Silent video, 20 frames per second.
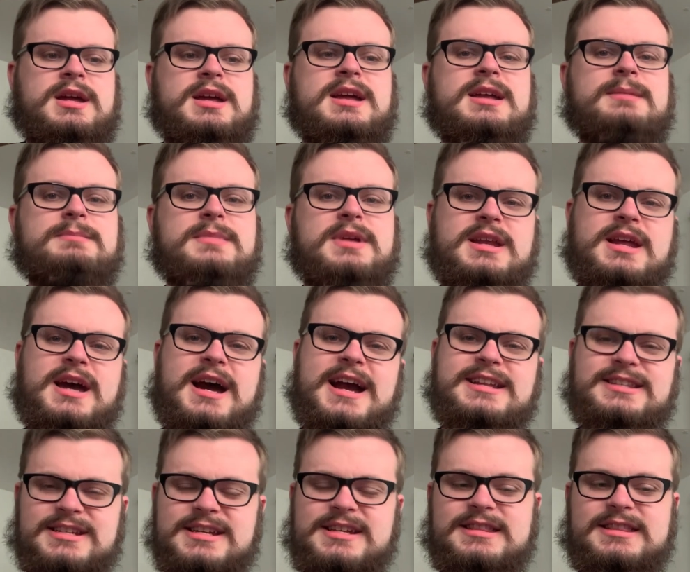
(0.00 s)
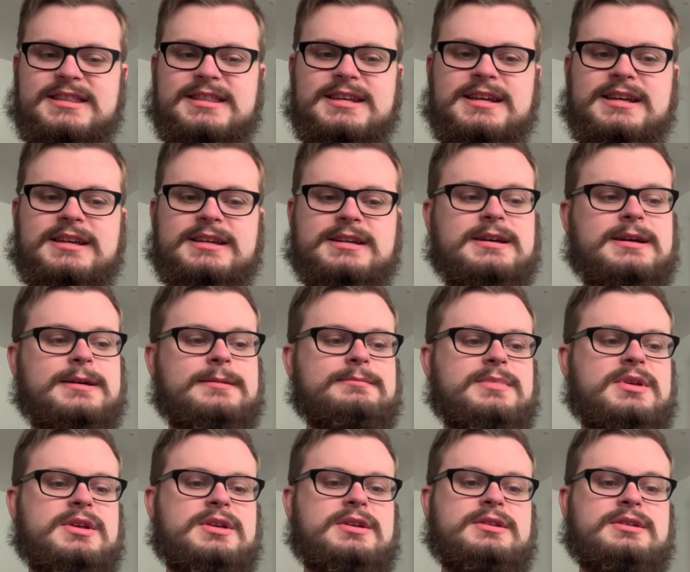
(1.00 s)
mean, I did think the
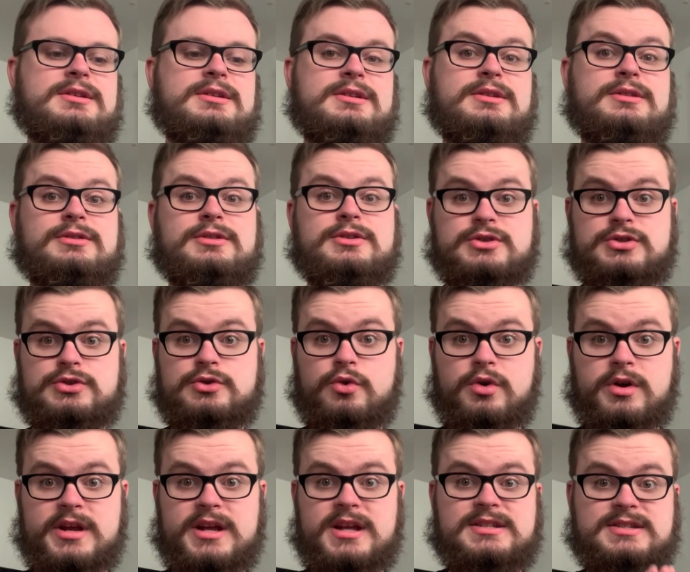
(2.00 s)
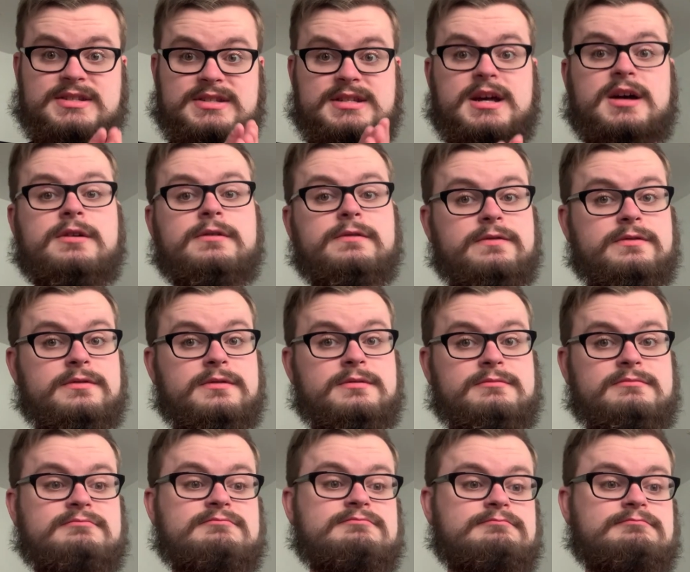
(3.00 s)
story itself,
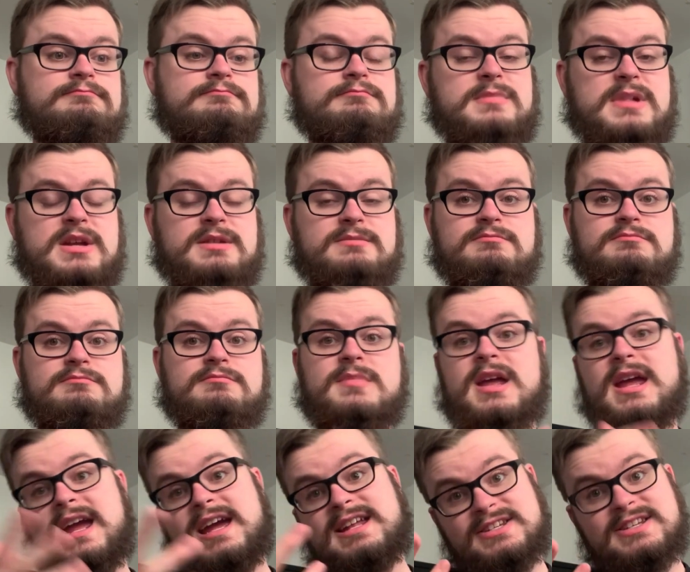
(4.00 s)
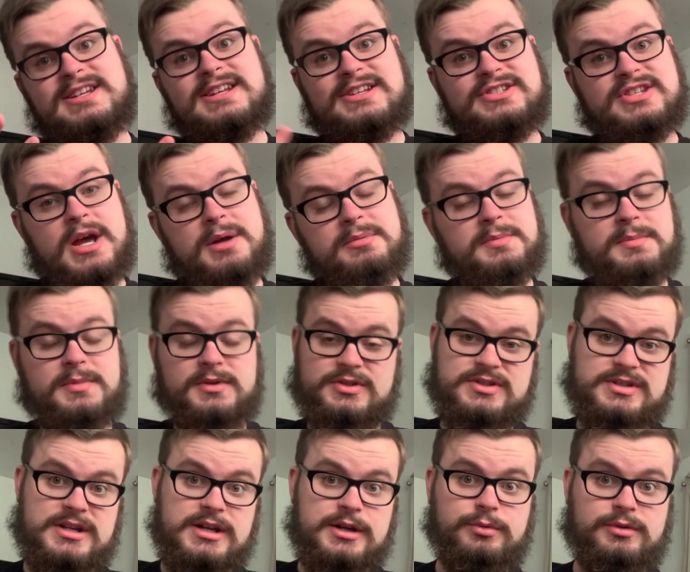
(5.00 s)
I mean, it's an acceptable
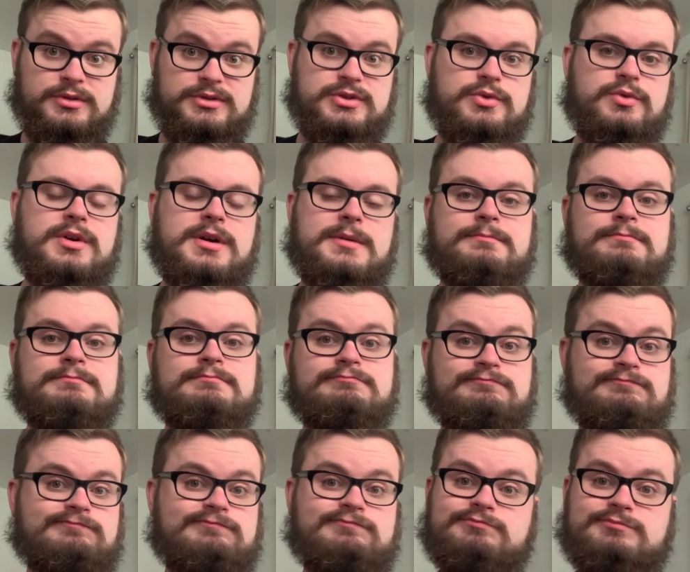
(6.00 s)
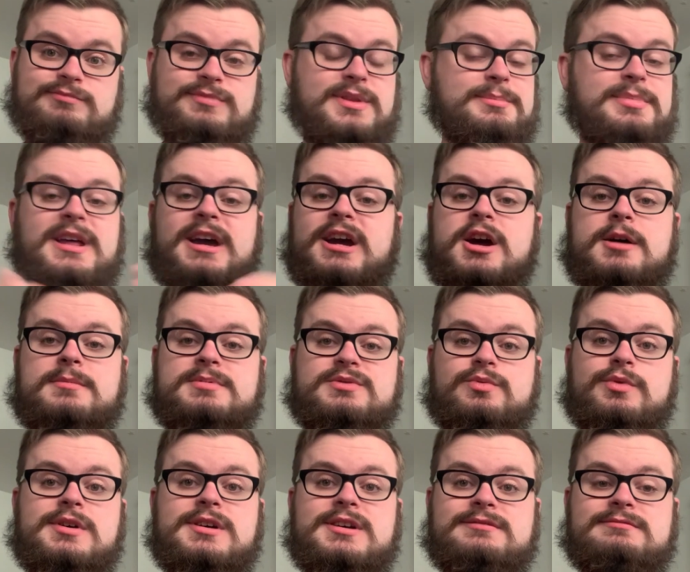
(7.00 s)
sequel to Black Ops
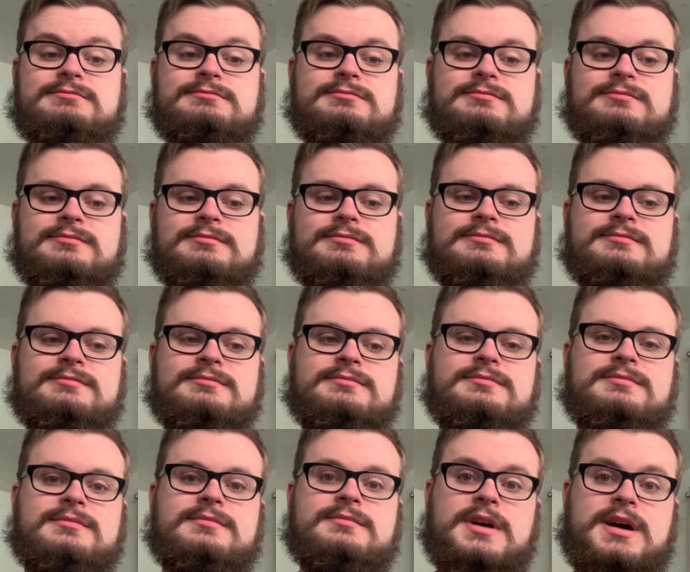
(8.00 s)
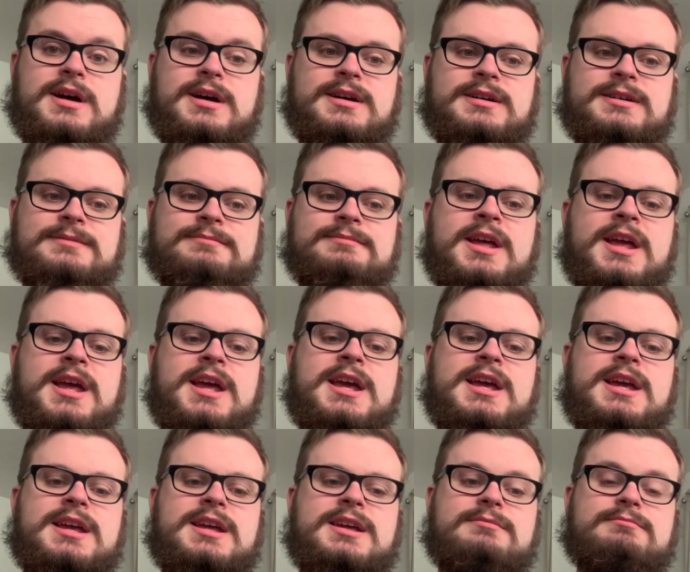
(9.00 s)
1. I
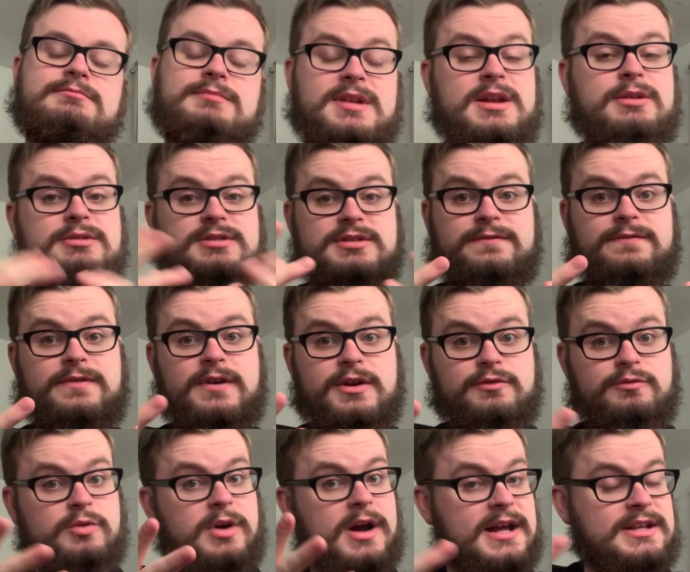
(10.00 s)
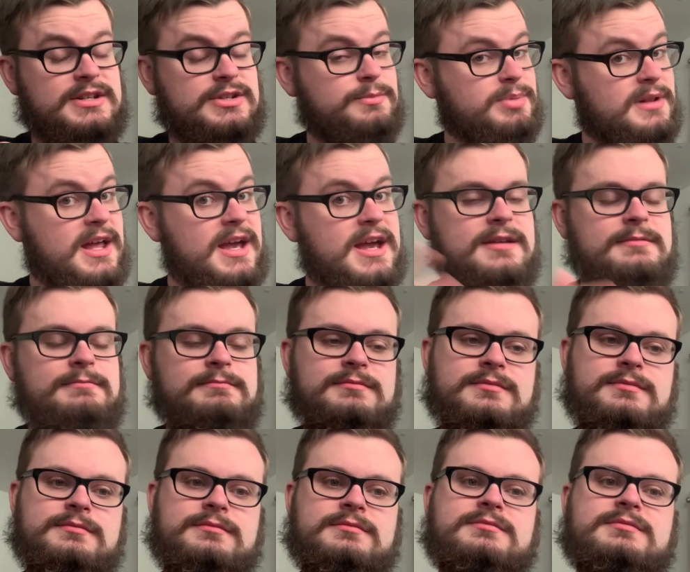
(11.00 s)
mean, it was a fun ride to play.
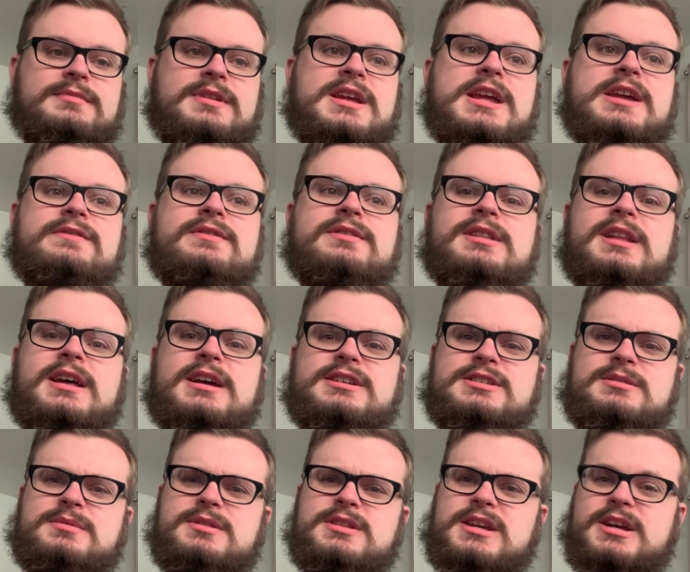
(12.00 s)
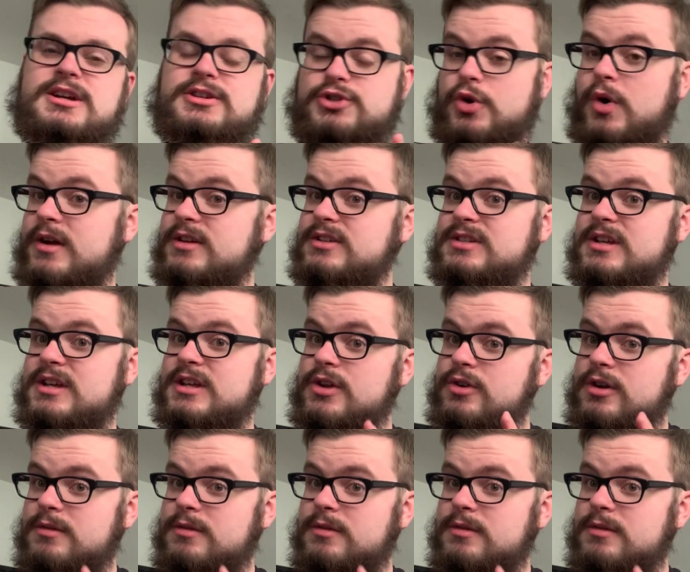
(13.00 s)
Even, like, some of the choices that you could